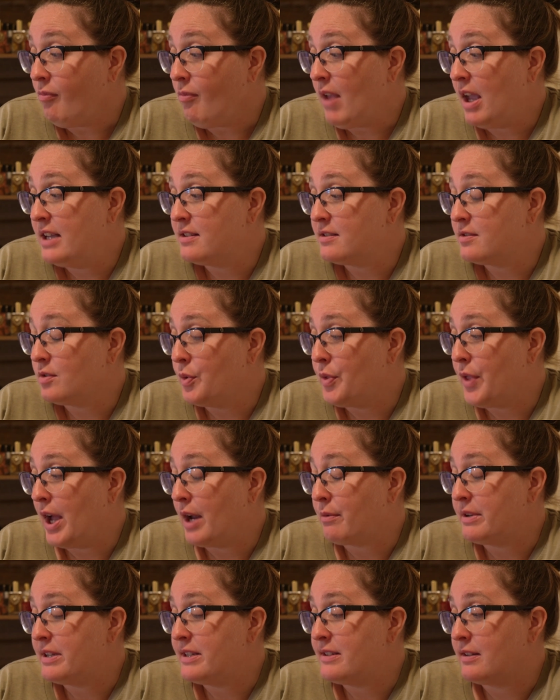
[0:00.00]
I sold
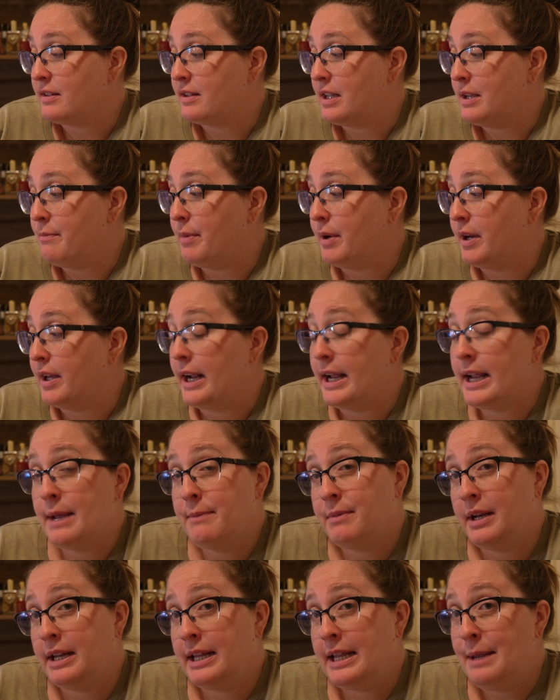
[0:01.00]
that recently, but I
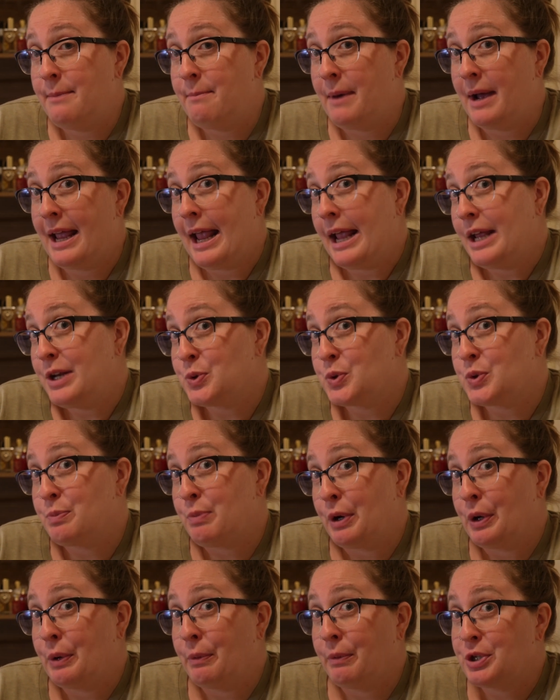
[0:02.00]
am going to keep my Angel's
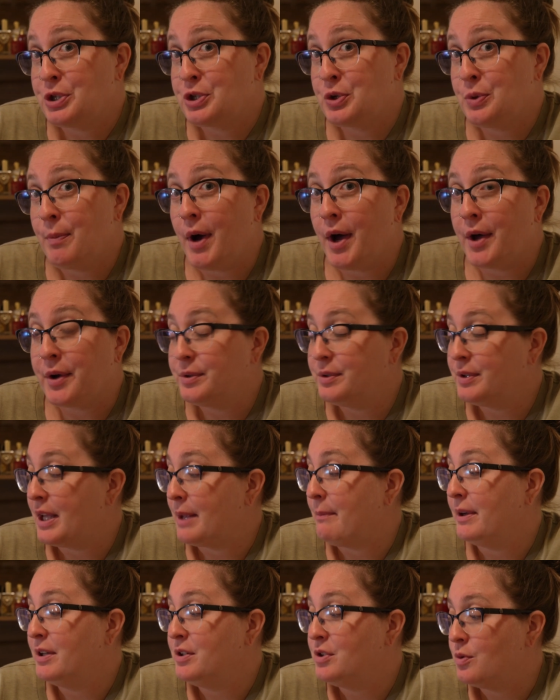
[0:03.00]
Bread original bottle
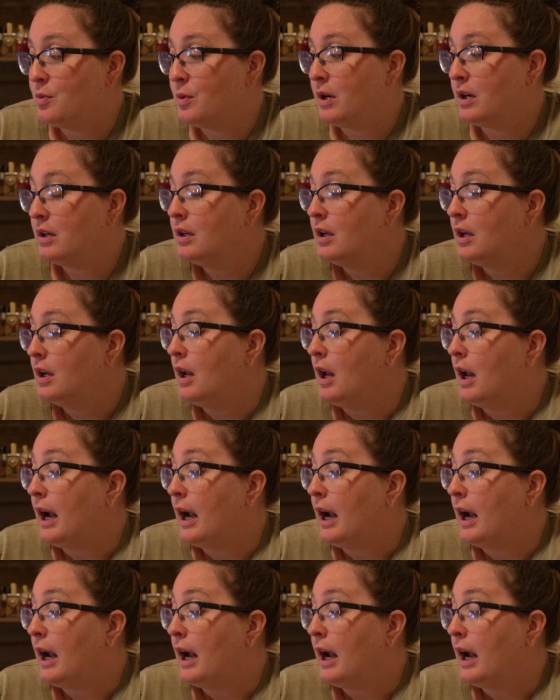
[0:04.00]
and my Dua.